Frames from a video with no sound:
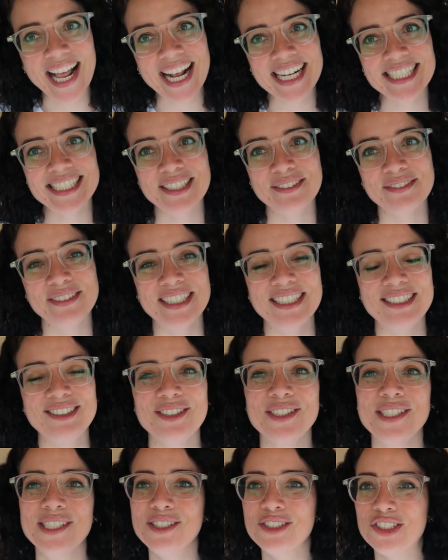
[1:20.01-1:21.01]
actively
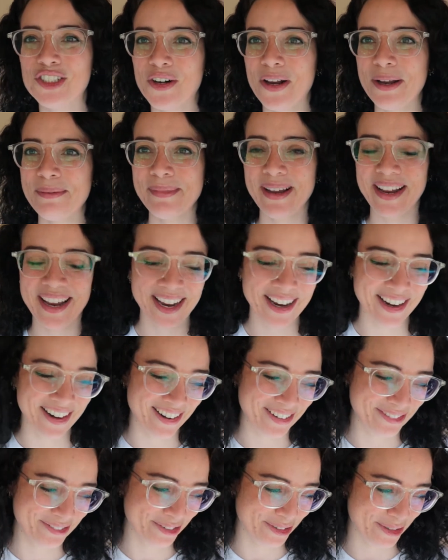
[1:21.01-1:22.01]
to destroy my
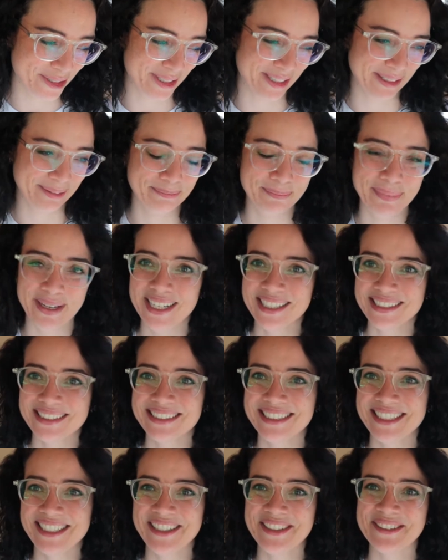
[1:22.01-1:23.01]
hair for the
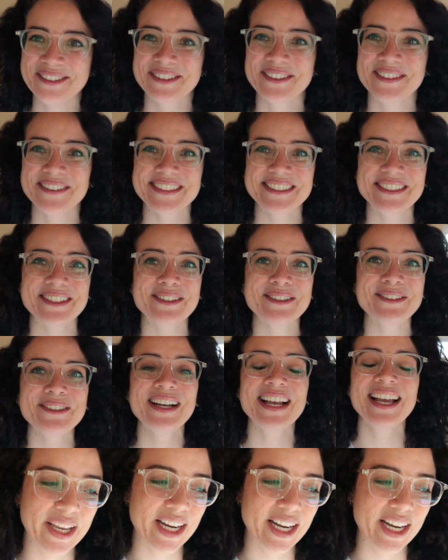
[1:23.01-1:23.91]
past year or so,